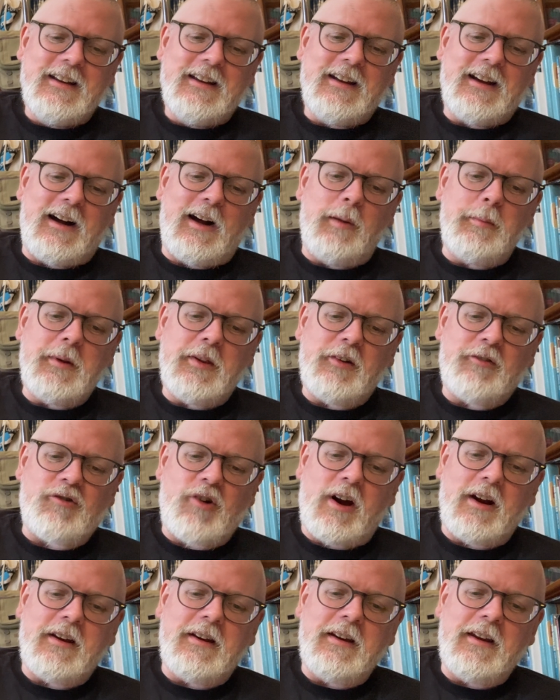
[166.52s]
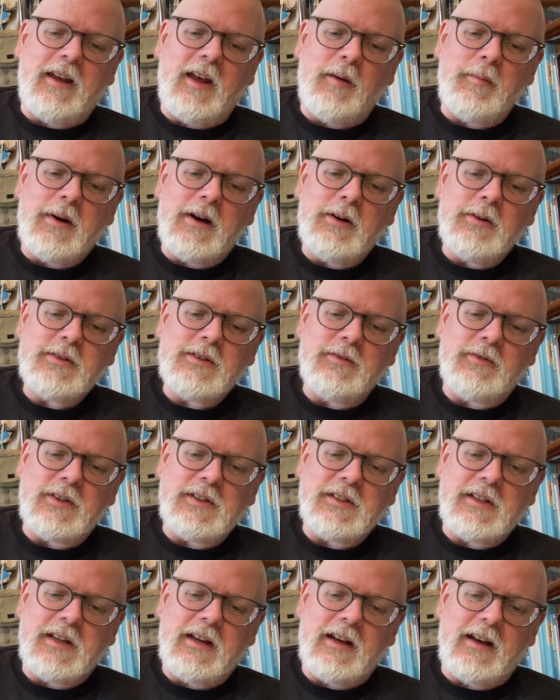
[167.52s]
Albert the Dragon came out of
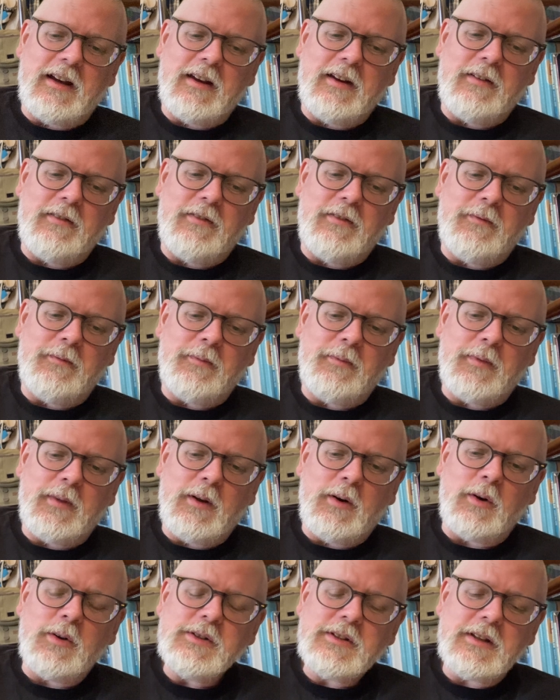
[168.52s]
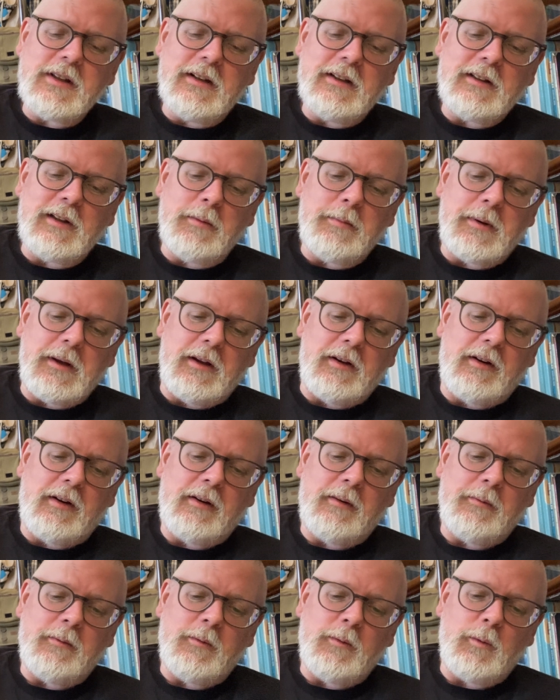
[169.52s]
his cave onto the little
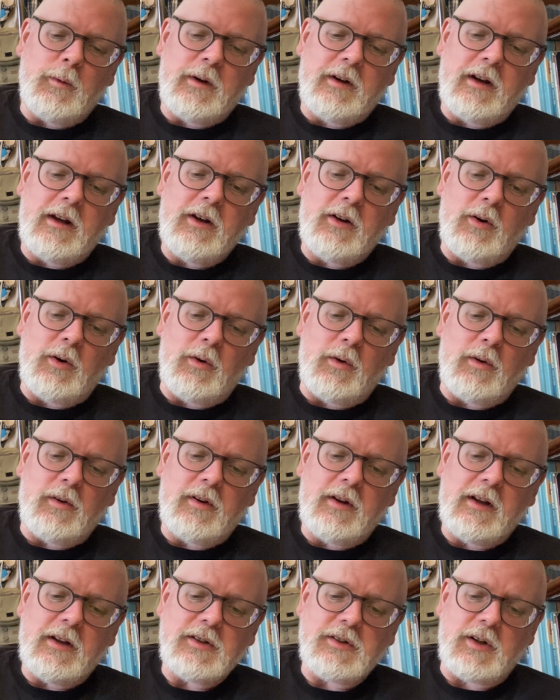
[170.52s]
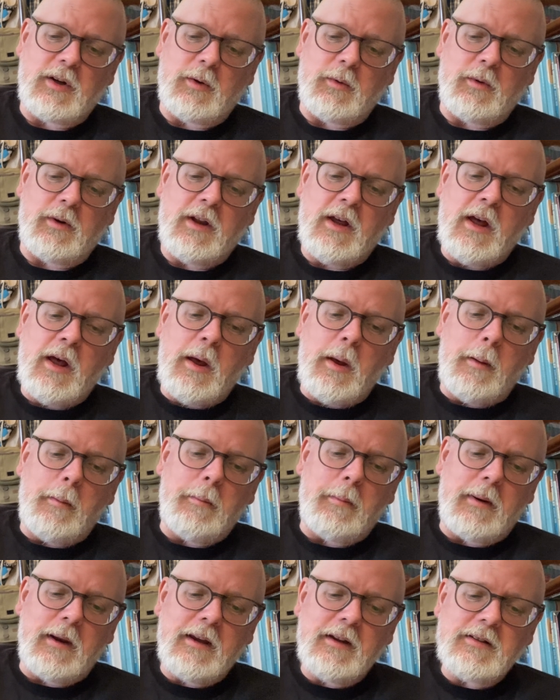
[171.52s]
beach, which he called his own,
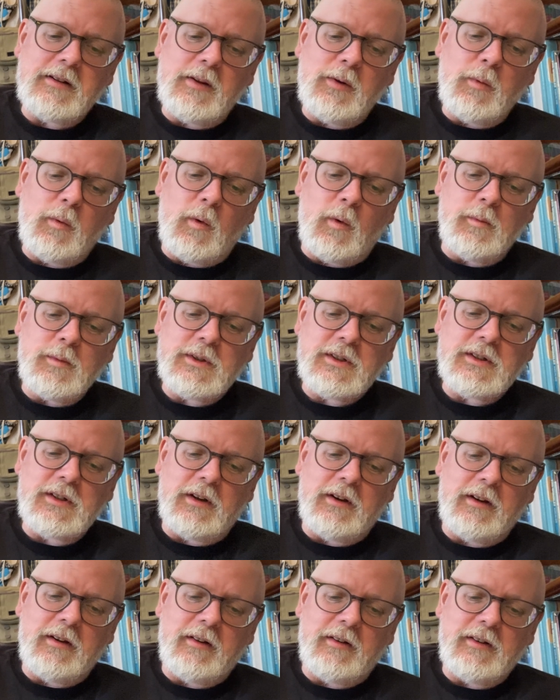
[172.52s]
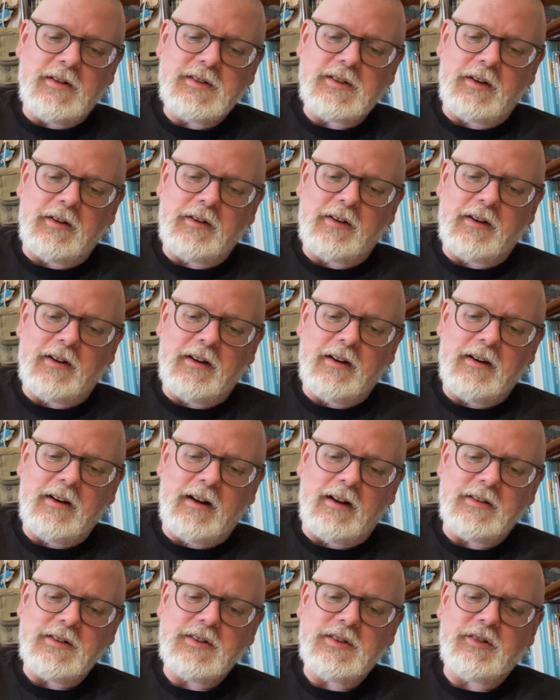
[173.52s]
blinked in the warm sunshine,
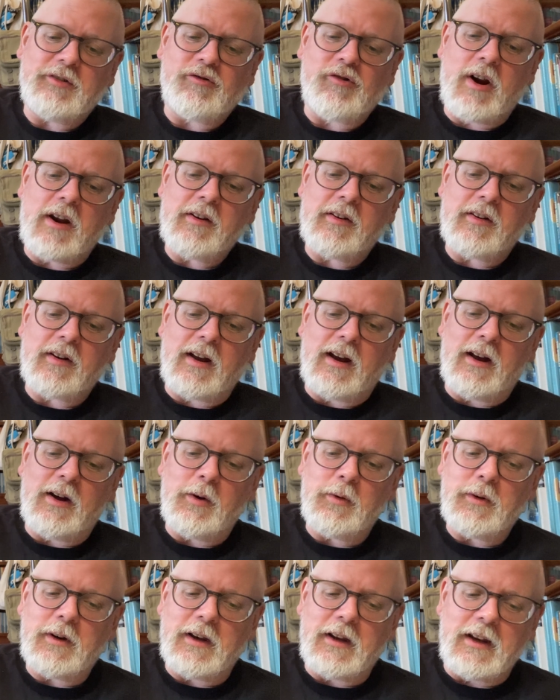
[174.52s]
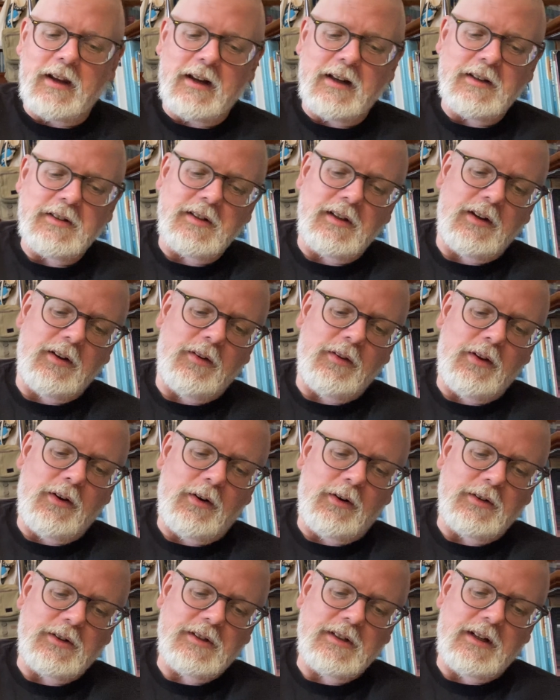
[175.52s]
and stretched out lazily on the
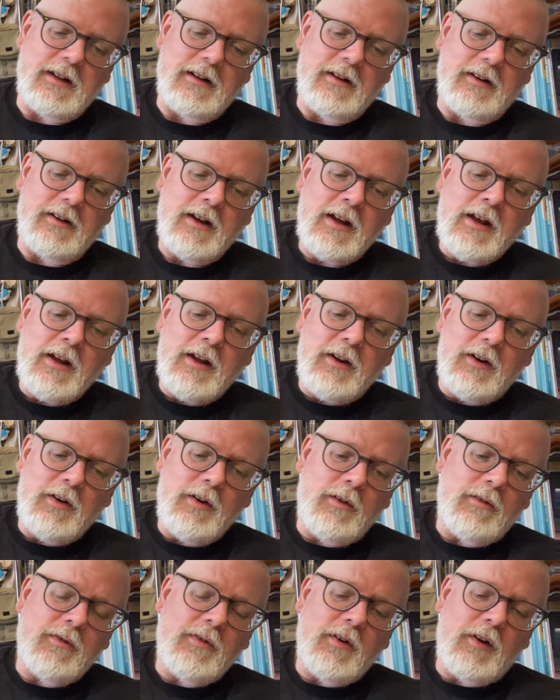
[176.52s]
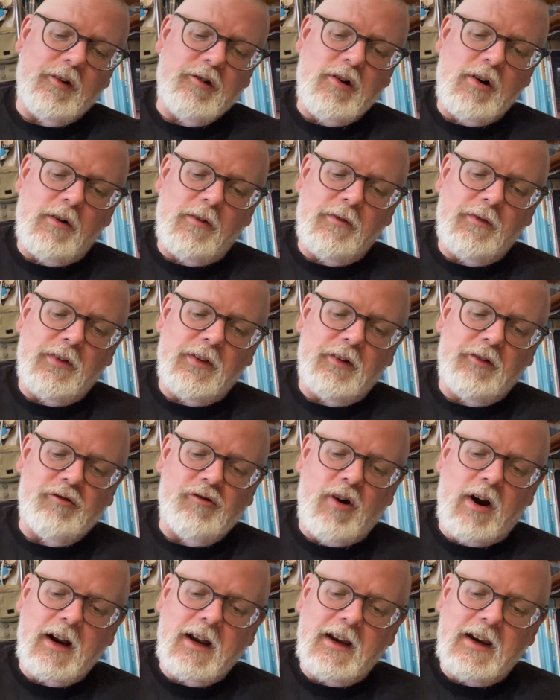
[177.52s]
hot sand. Not far off, the
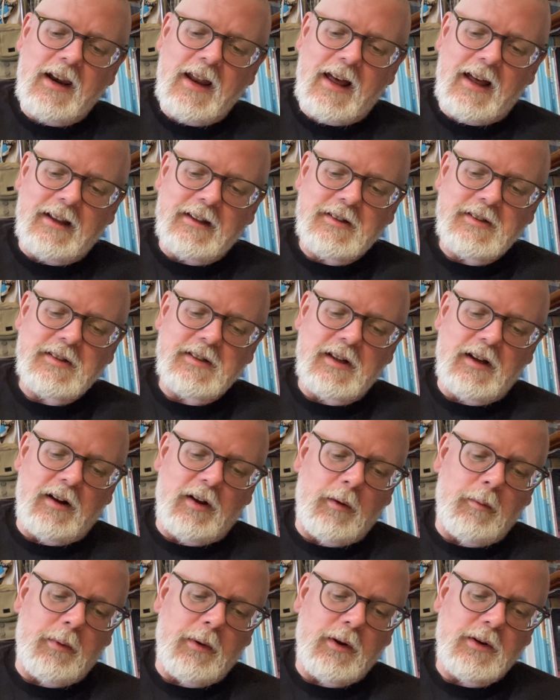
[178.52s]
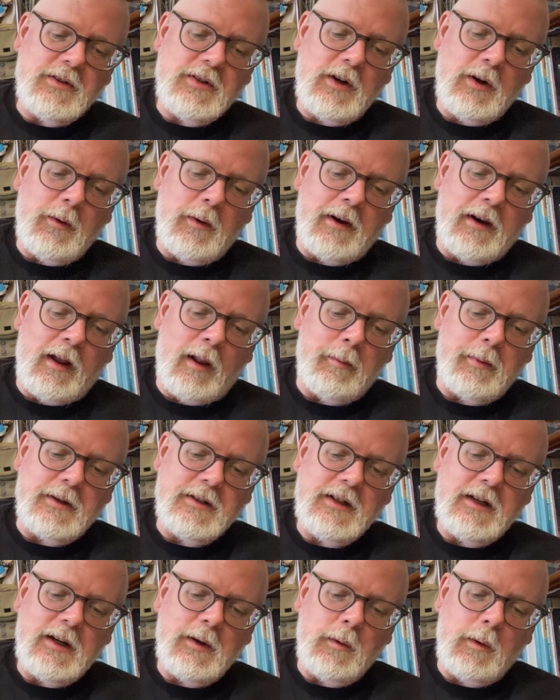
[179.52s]
Dragonettes, Alberto and
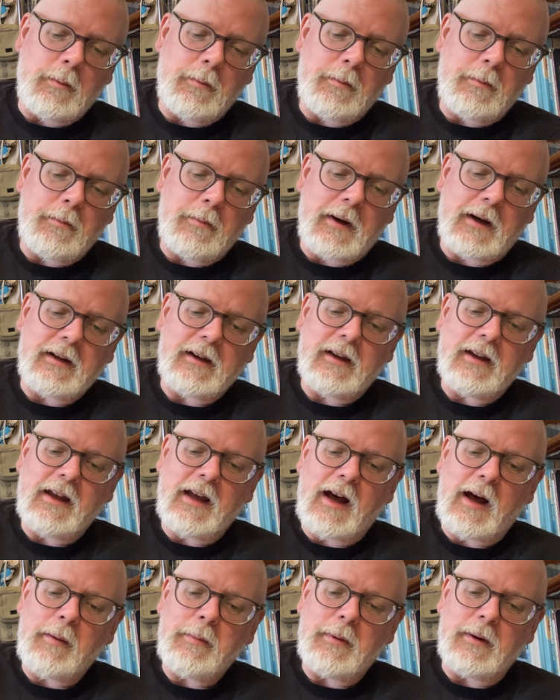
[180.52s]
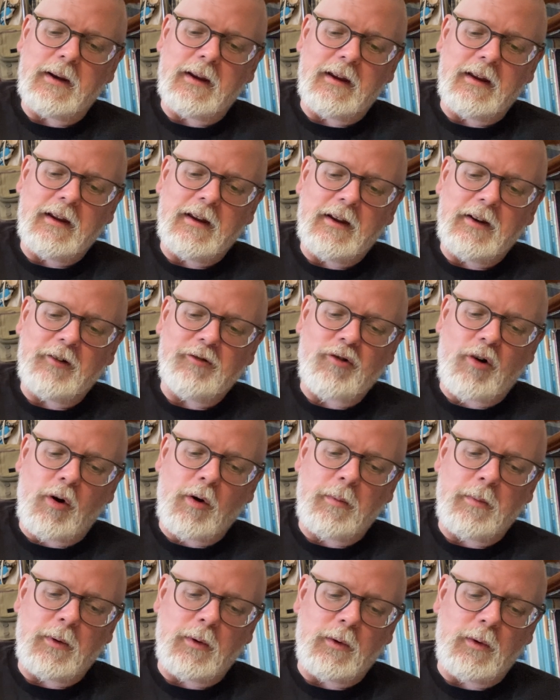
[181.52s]
Albertina, were paddling happily in a
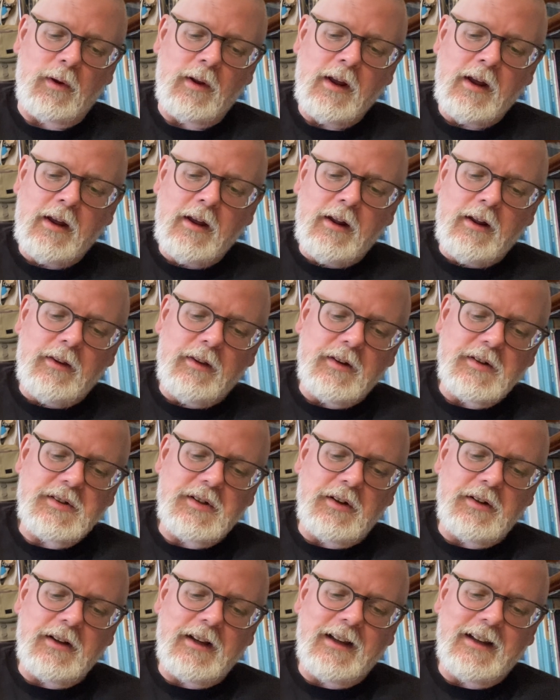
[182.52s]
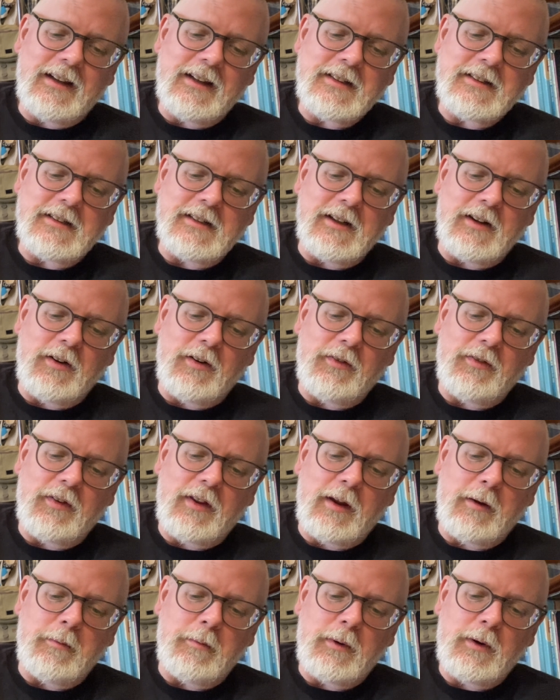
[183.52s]
rock pool, the sun glistening off
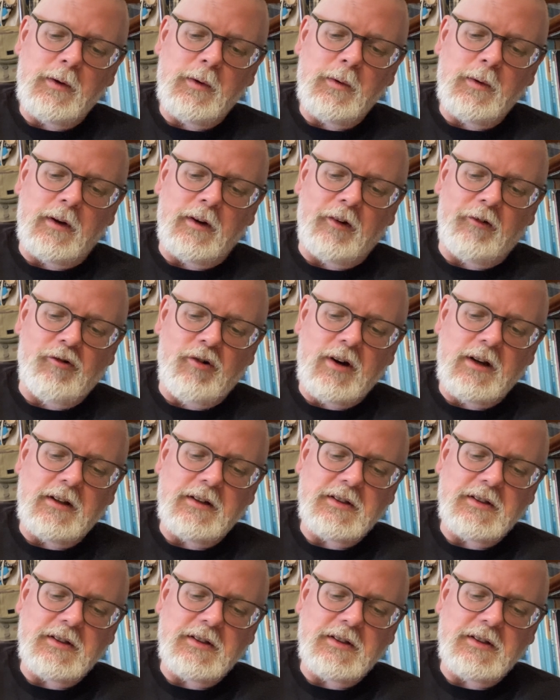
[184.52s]
their blue and green